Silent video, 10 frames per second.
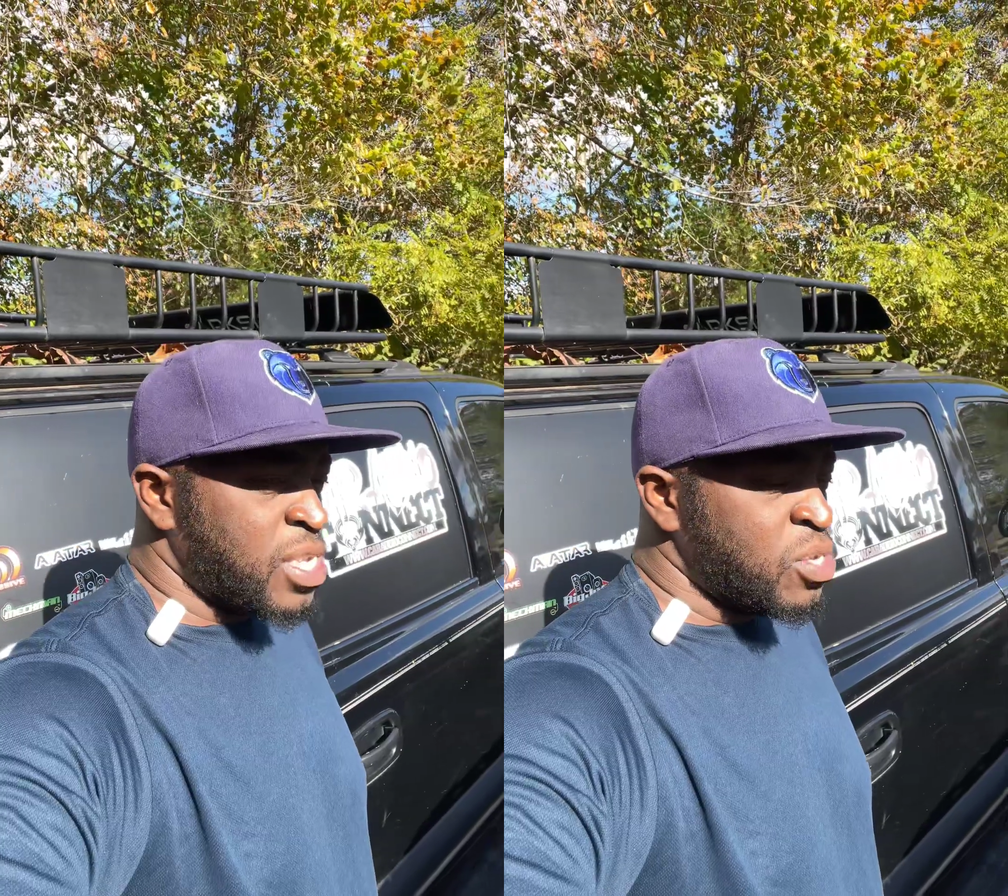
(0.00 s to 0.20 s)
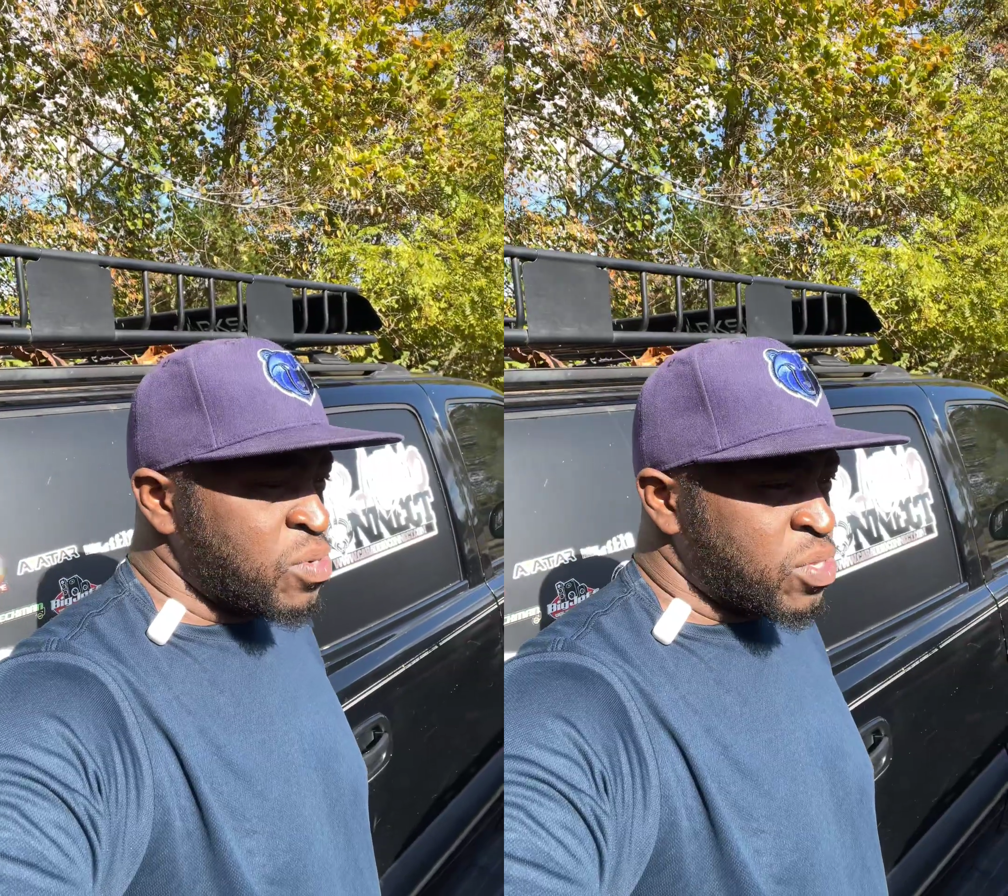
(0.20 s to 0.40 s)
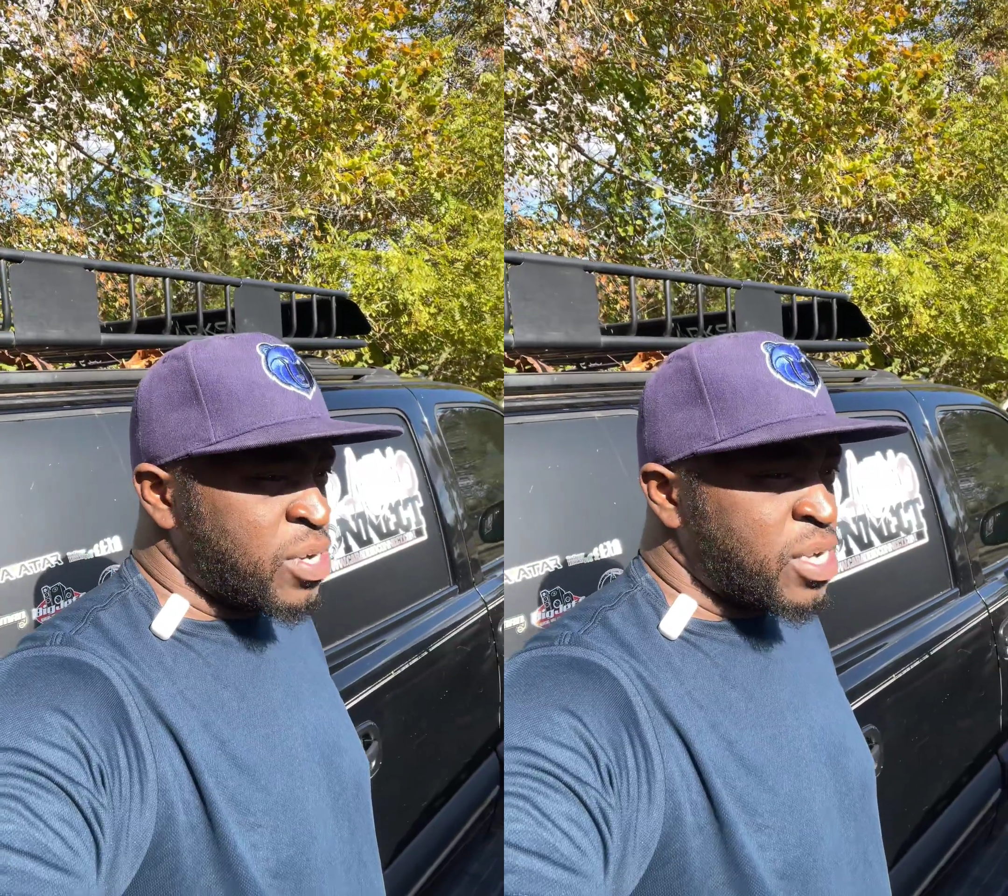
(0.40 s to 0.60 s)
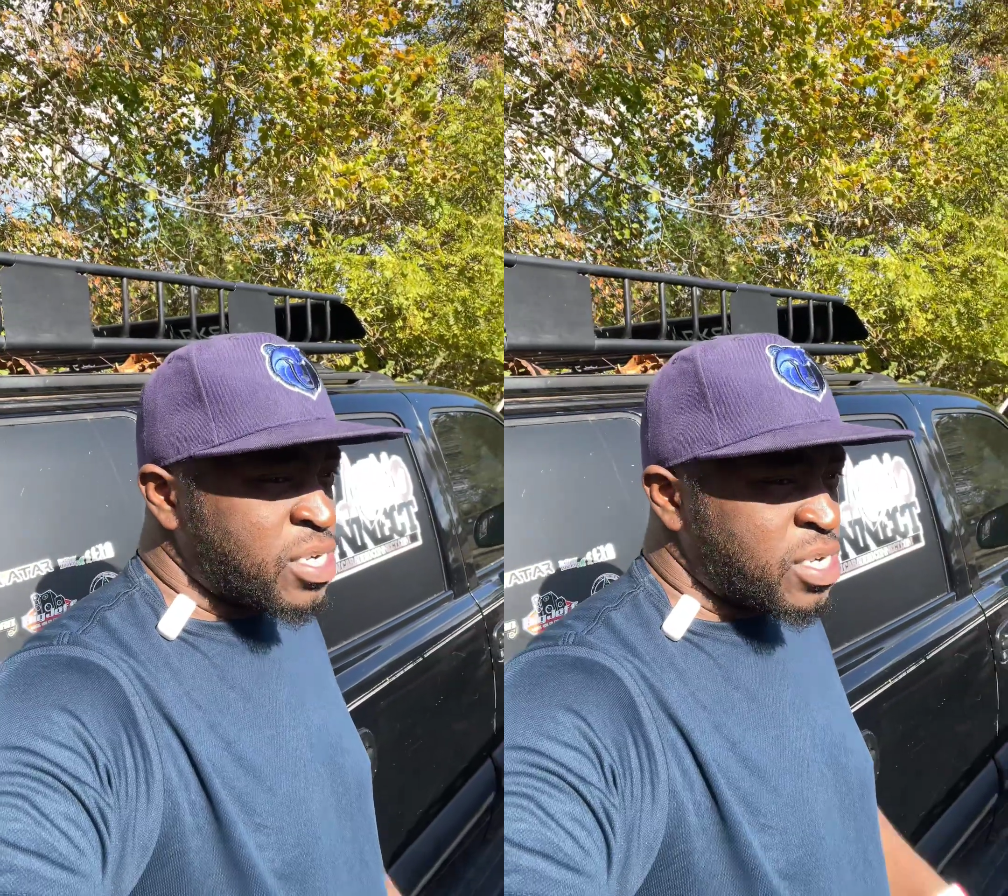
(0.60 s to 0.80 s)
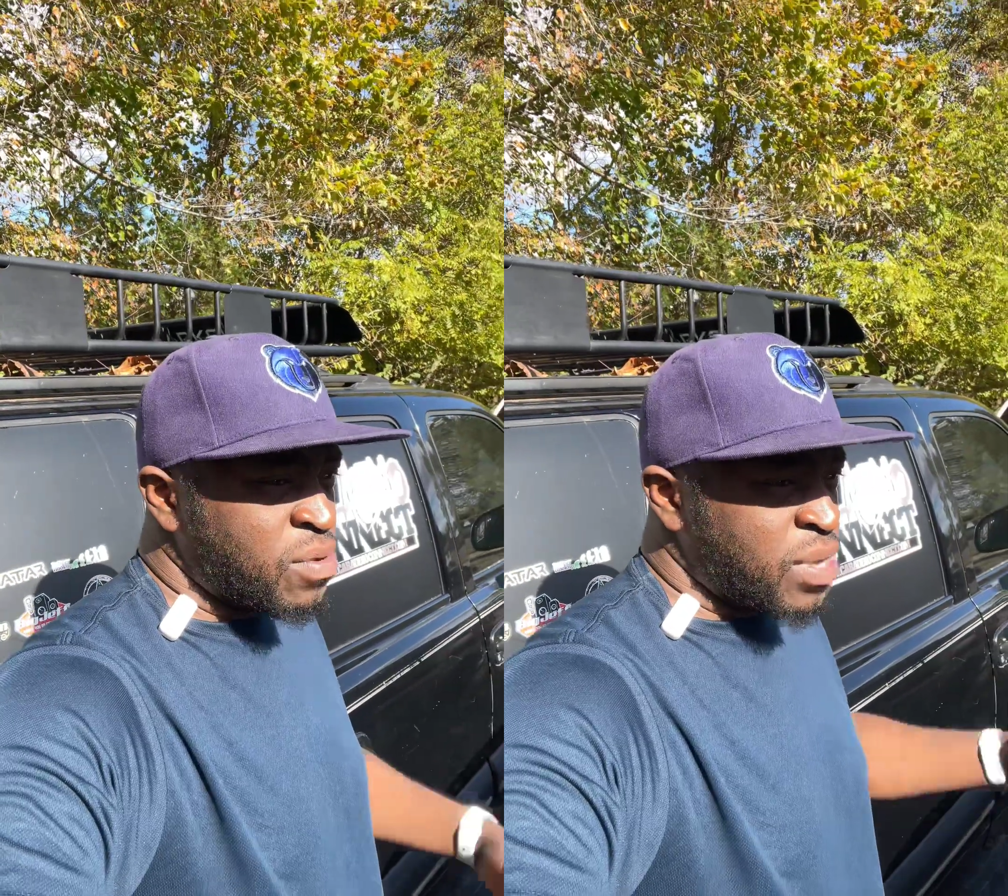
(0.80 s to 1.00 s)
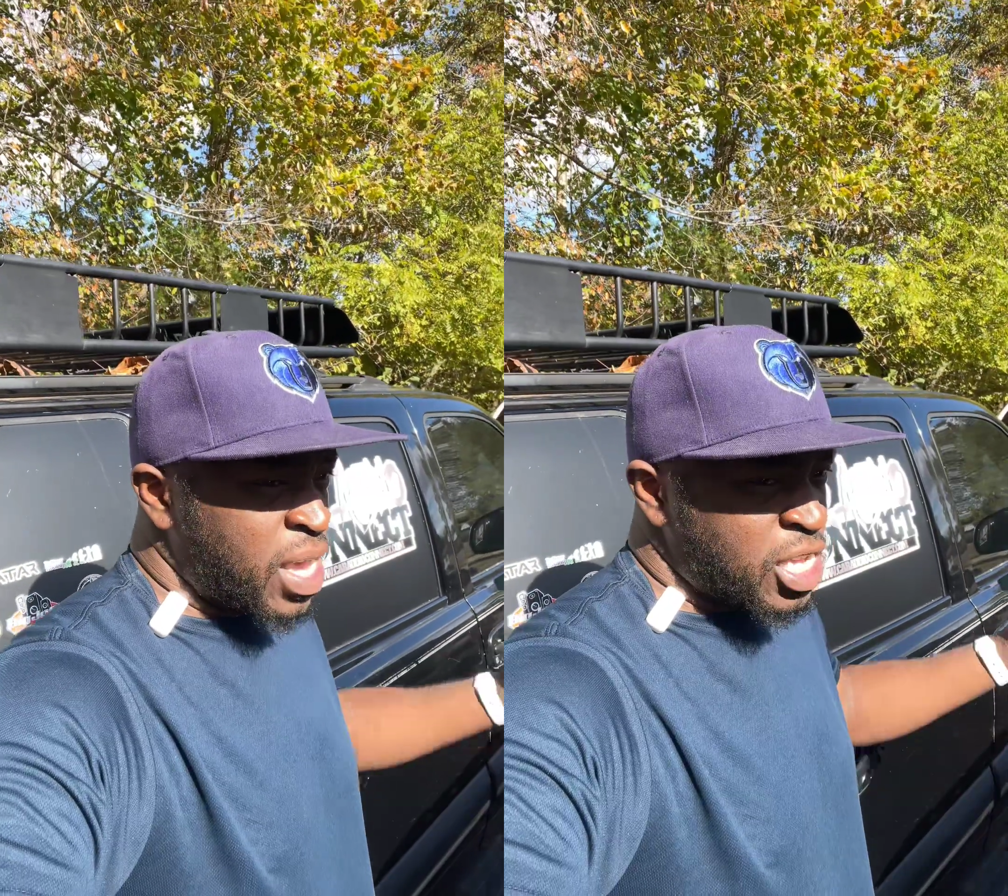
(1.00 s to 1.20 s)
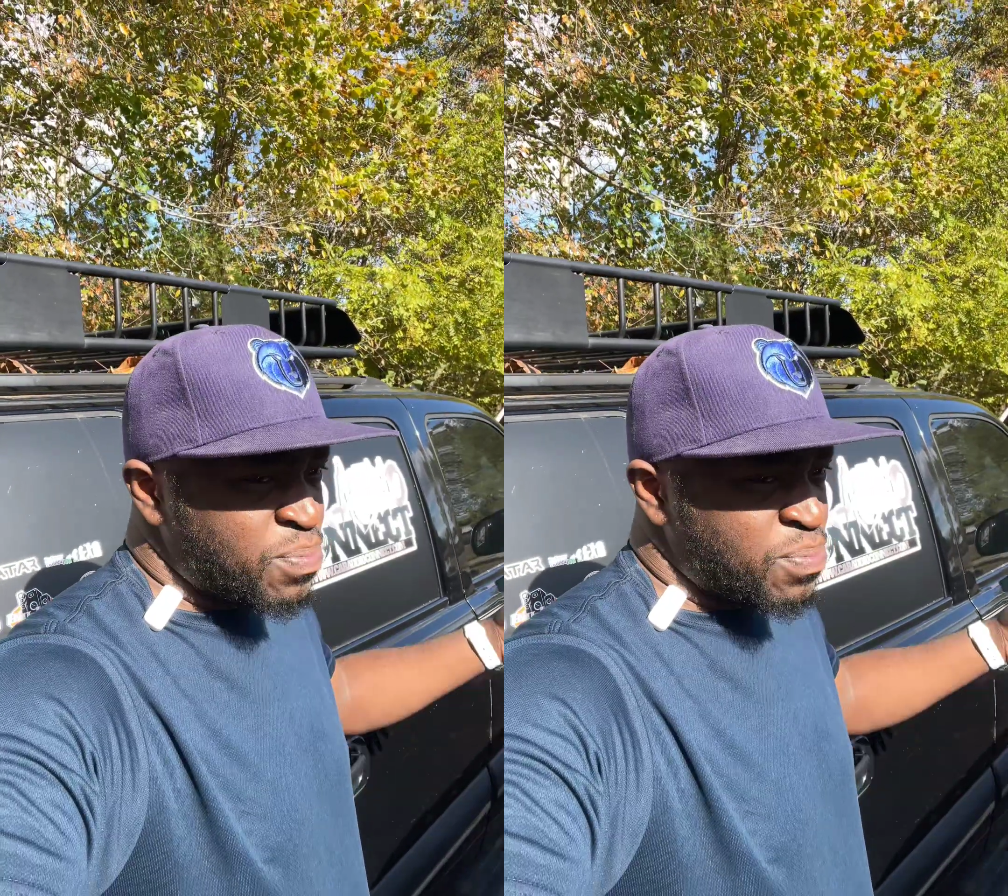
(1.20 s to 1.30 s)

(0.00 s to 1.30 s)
200 to 300 on gas,